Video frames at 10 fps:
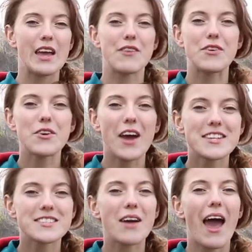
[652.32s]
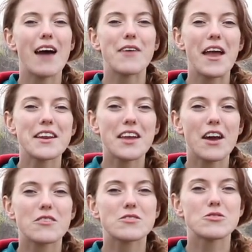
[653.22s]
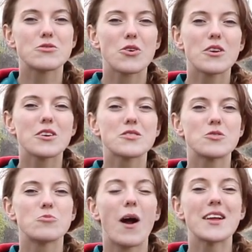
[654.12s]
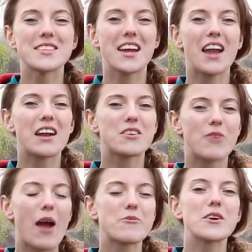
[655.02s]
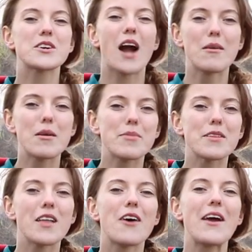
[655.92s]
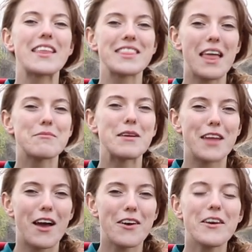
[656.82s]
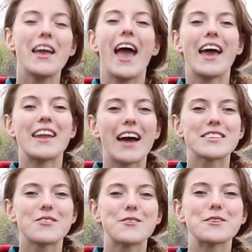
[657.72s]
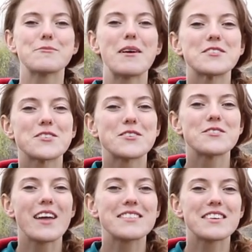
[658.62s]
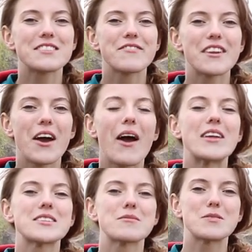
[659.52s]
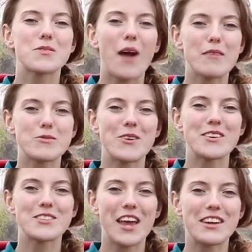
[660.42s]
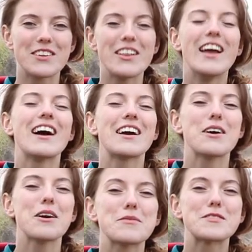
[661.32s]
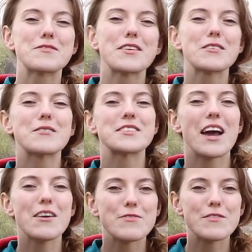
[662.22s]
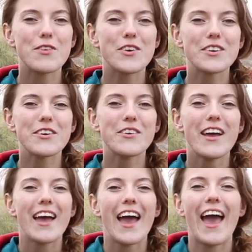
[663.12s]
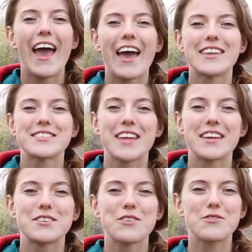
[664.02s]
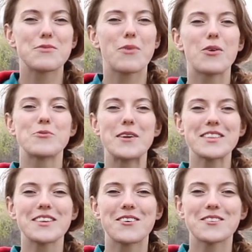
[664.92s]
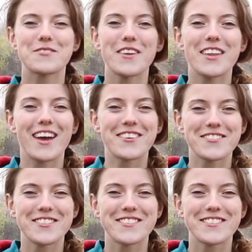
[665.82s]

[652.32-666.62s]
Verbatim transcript: If you guys have any other tutorials you want done on groundwork, comment below and let me know. And as always, make sure you like this video and subscribe to our channel. I this video was helpful for you and stay tuned for more weekly horse videos.